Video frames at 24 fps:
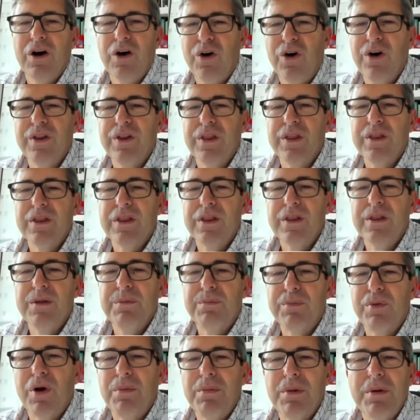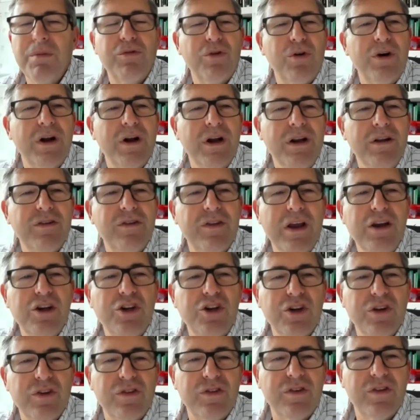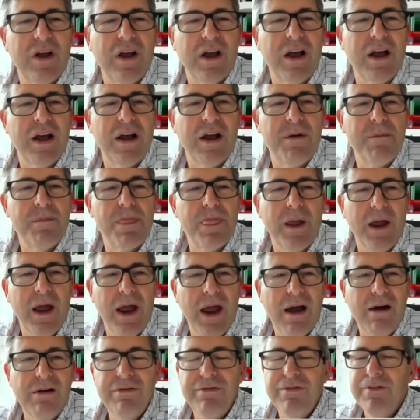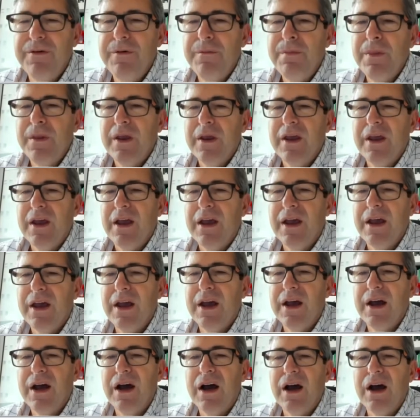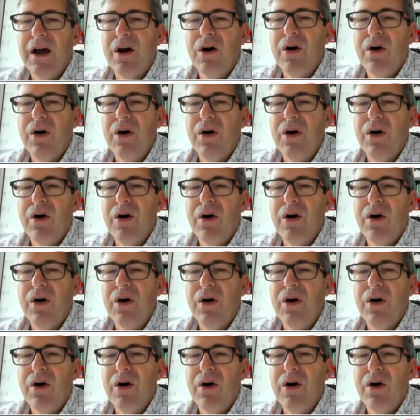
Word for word: on the problems organizations uh, have, uh,